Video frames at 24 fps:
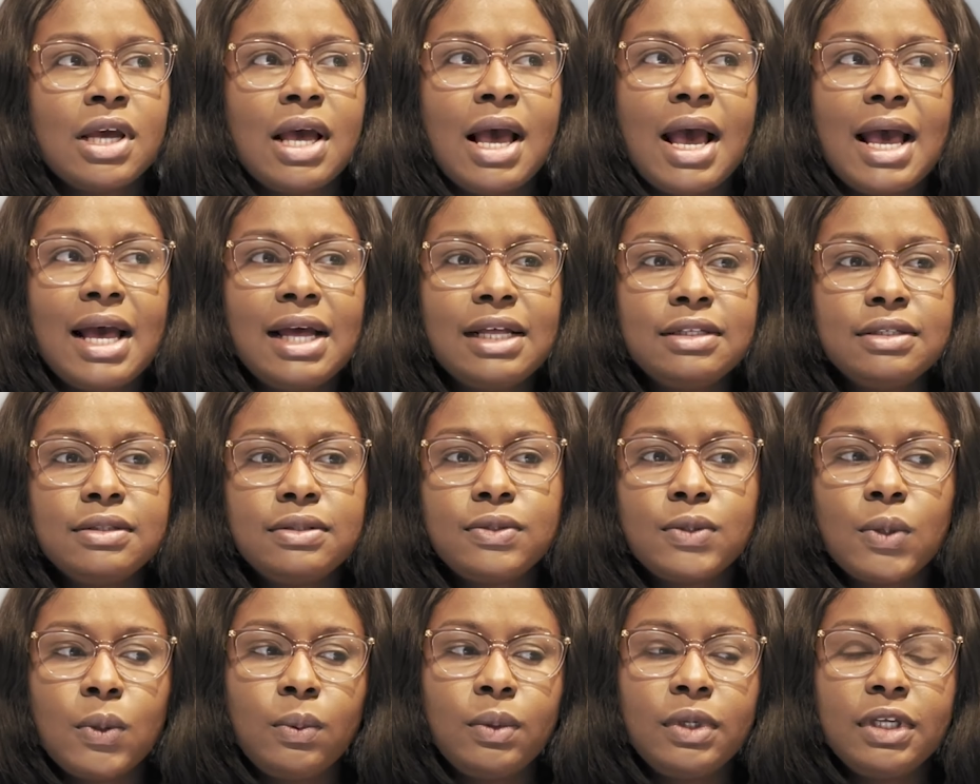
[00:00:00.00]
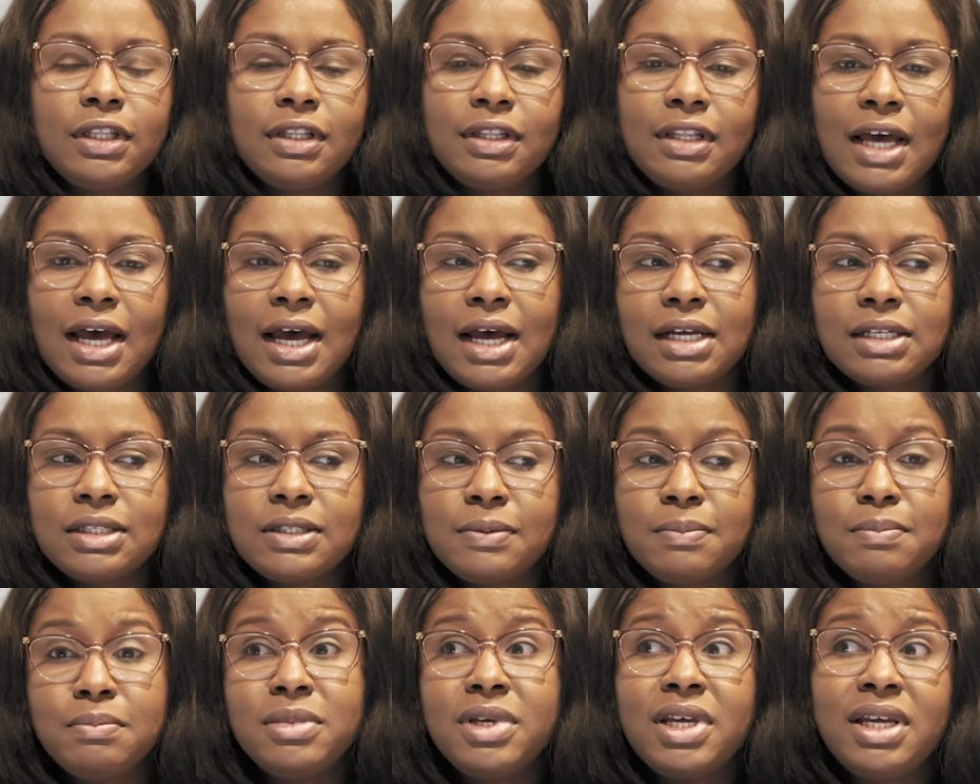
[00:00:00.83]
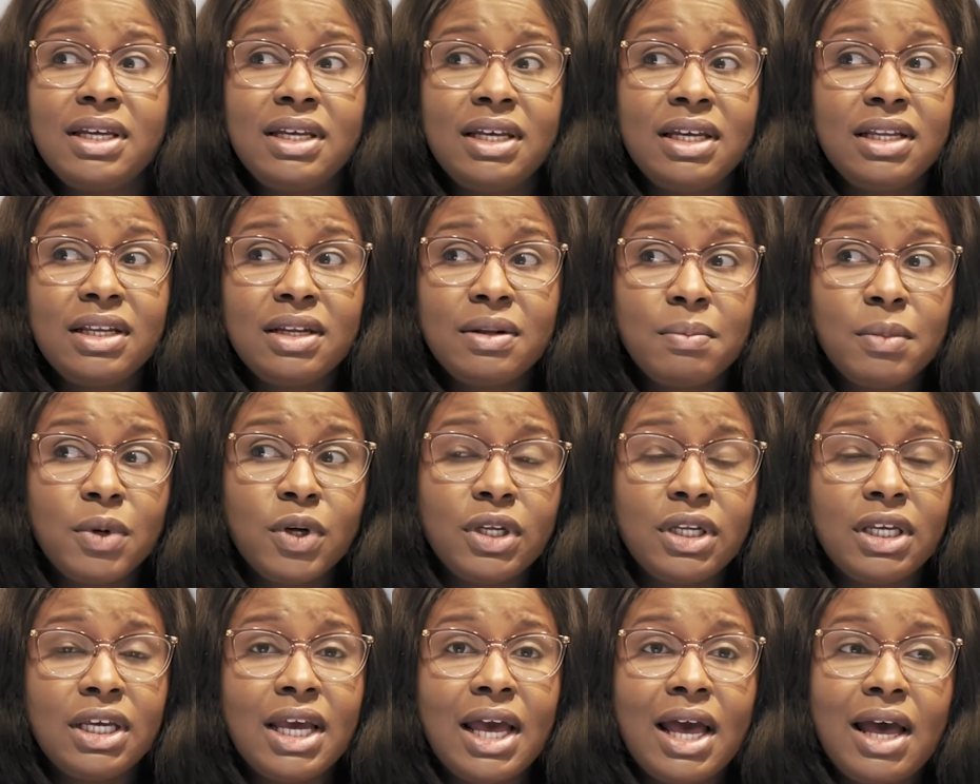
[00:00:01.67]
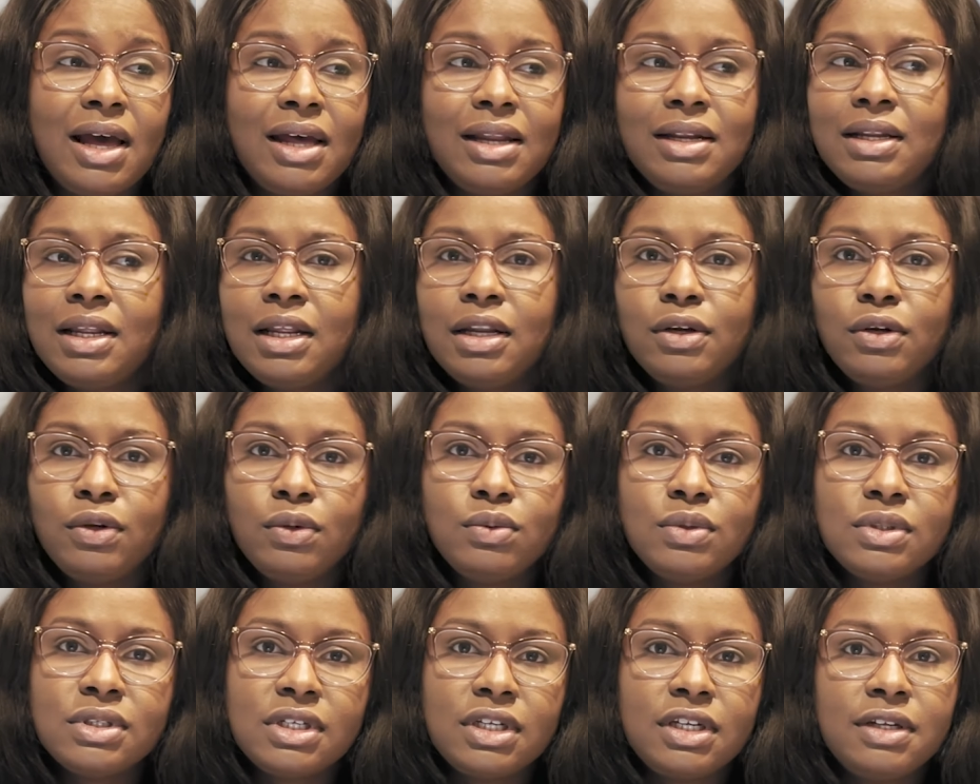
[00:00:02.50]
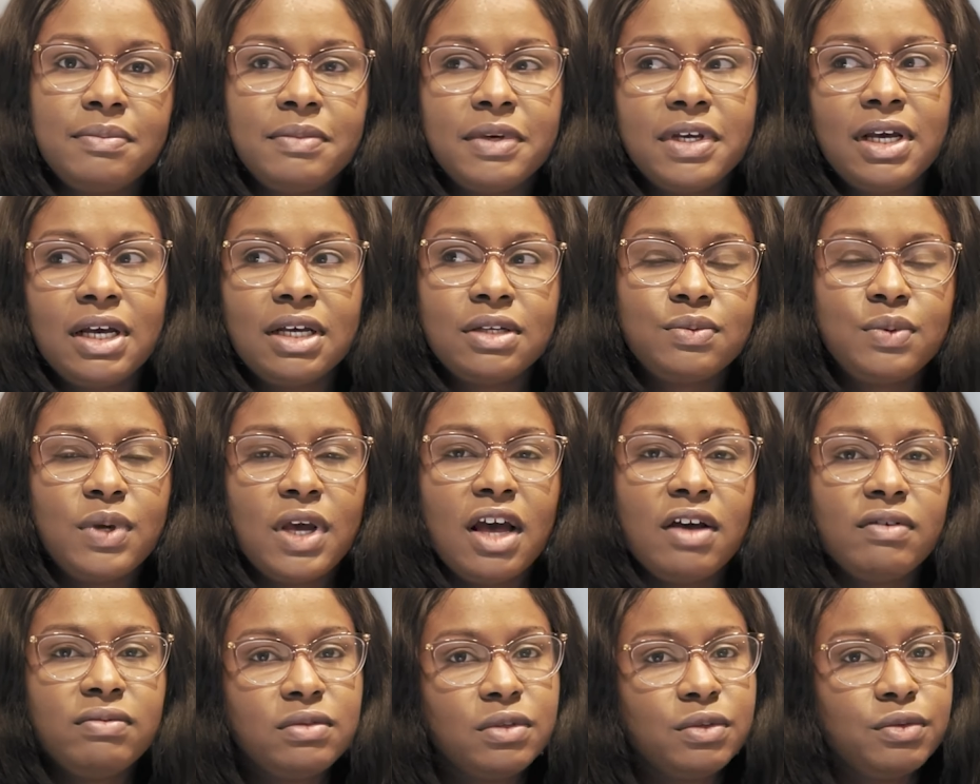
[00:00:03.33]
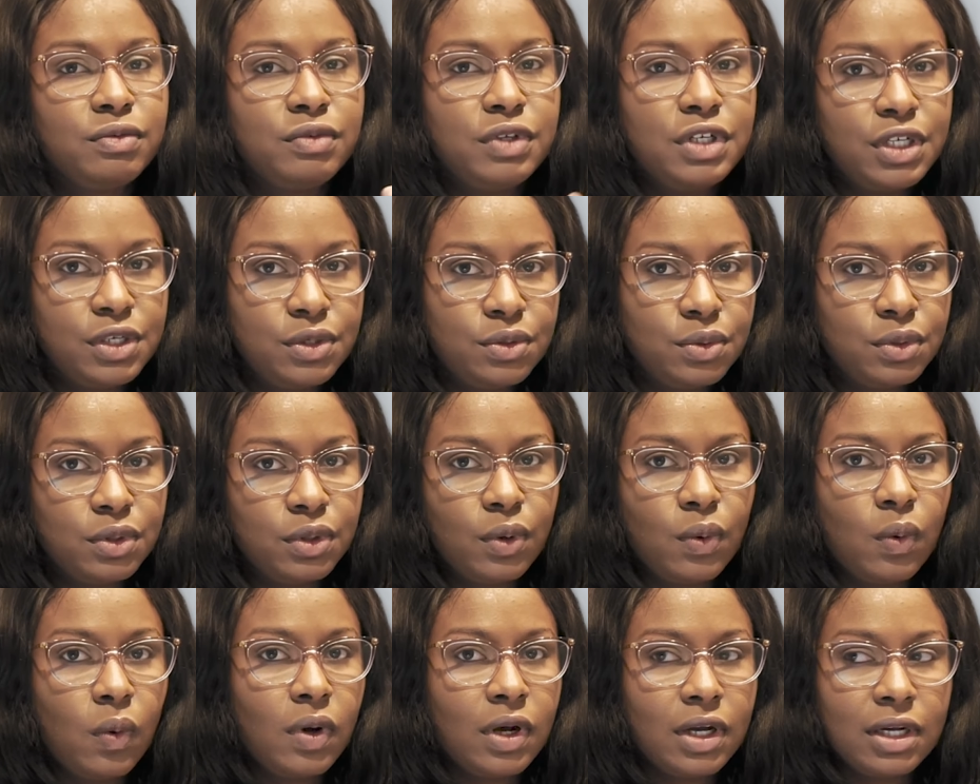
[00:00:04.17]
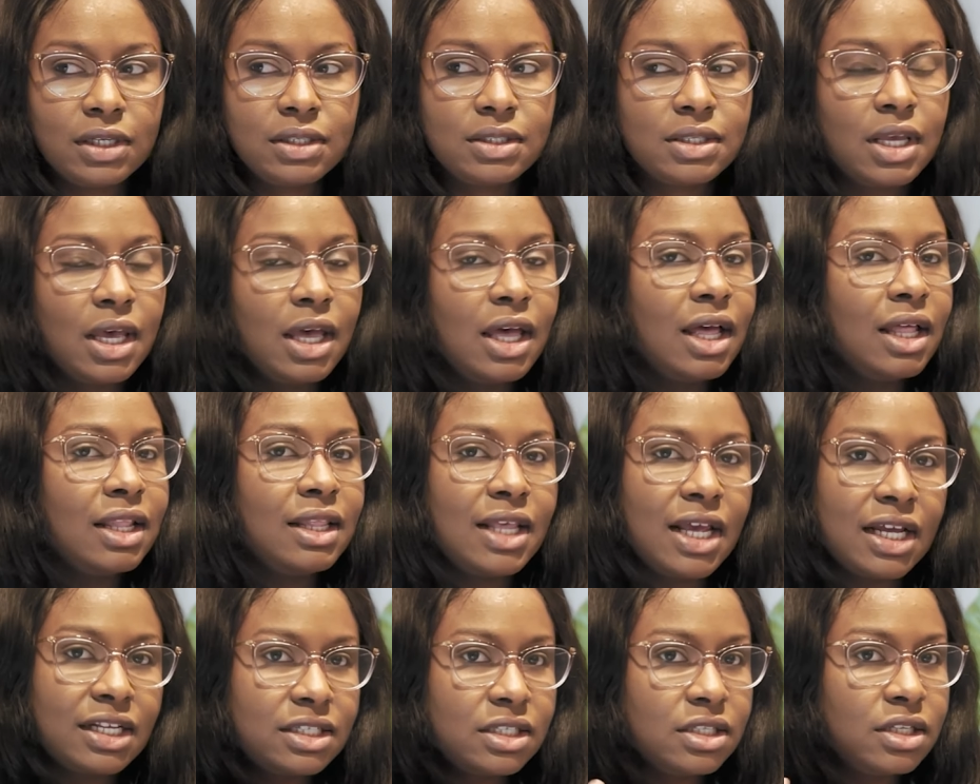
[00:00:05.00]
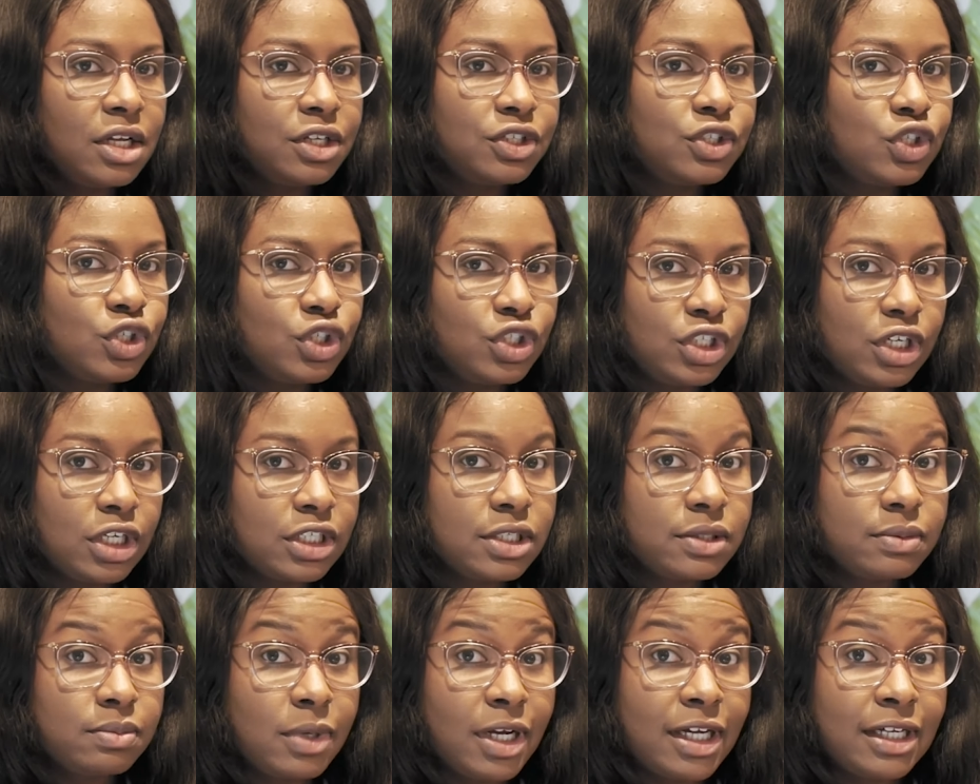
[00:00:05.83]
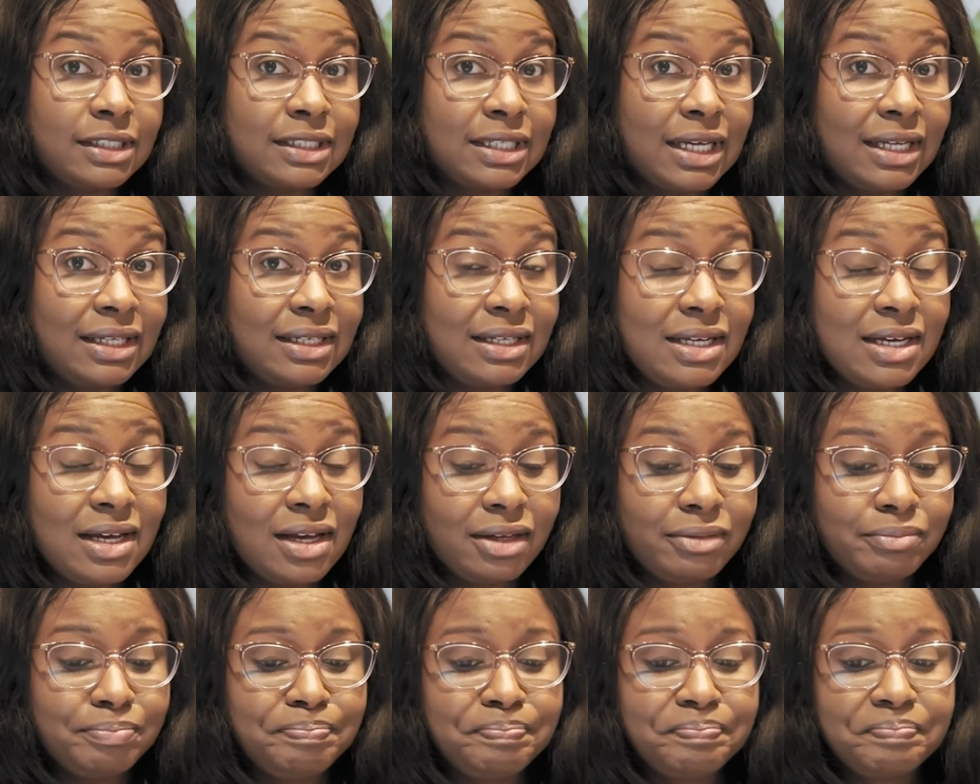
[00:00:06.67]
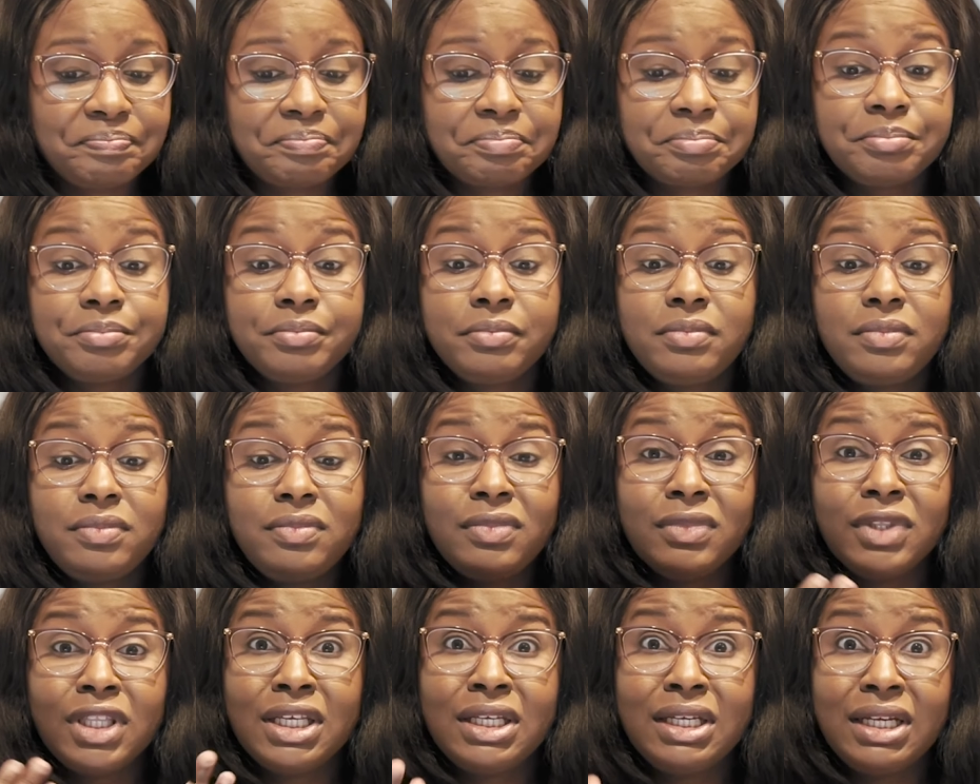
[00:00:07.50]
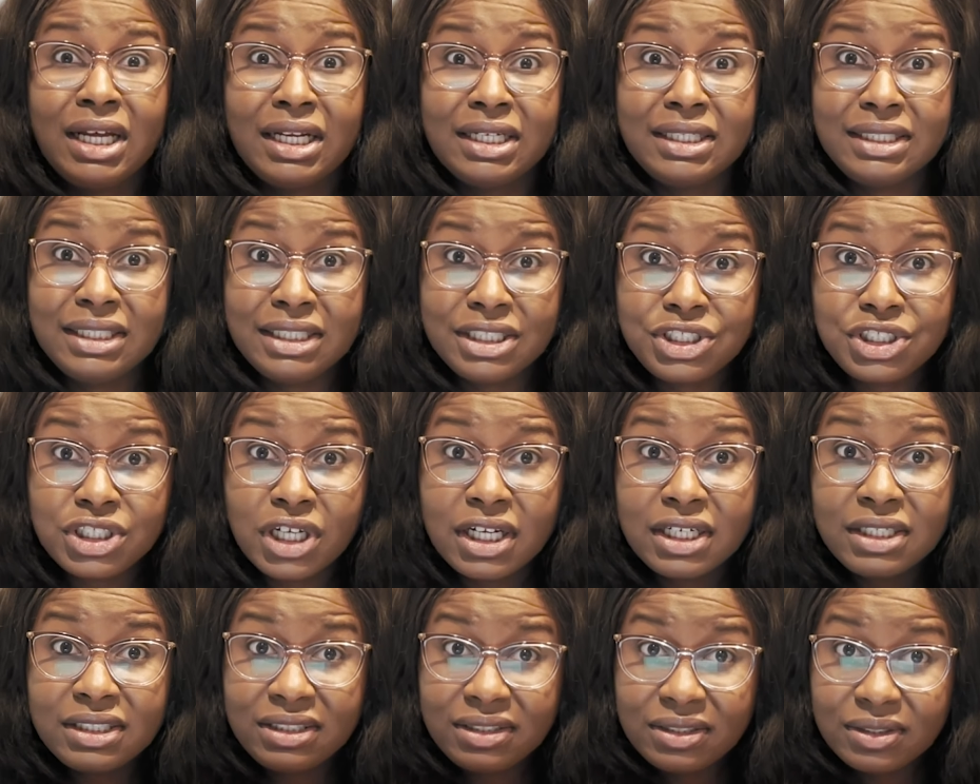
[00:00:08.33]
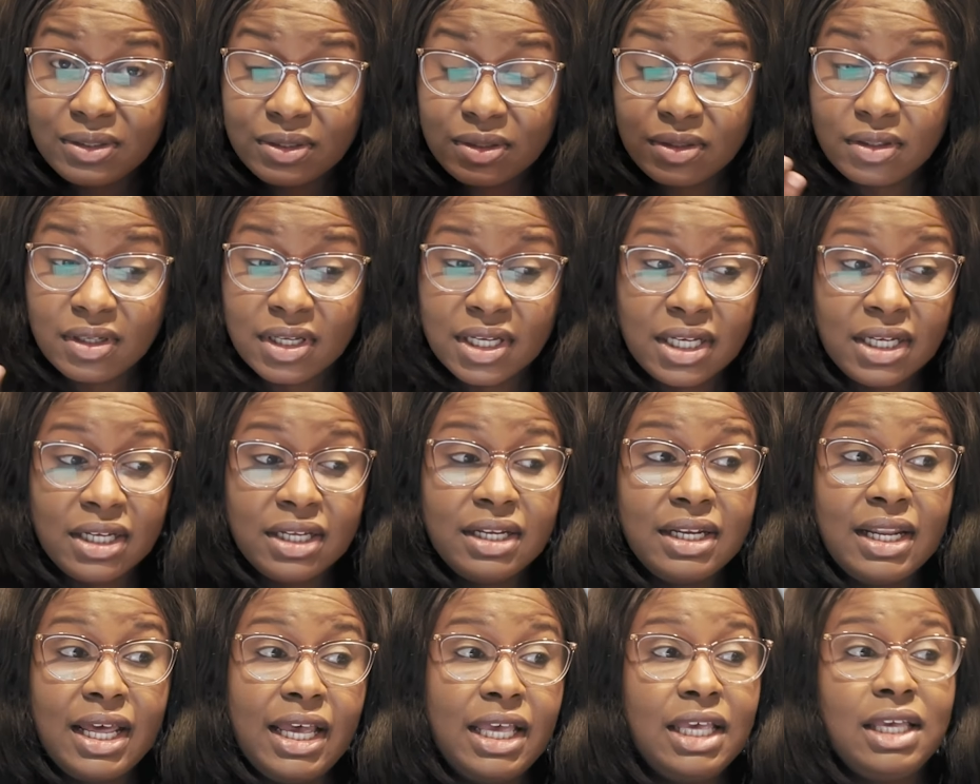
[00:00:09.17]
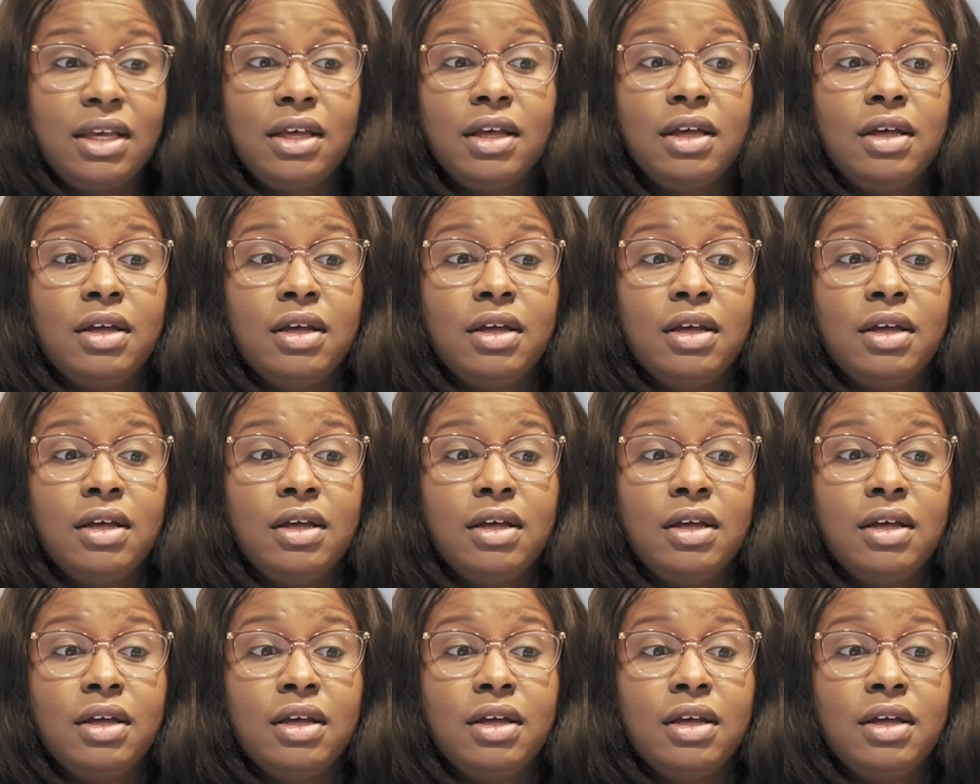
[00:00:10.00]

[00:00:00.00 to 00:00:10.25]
And so with that, making the money and then losing it because we have to redo the course, that's not such a smart idea. In addition to like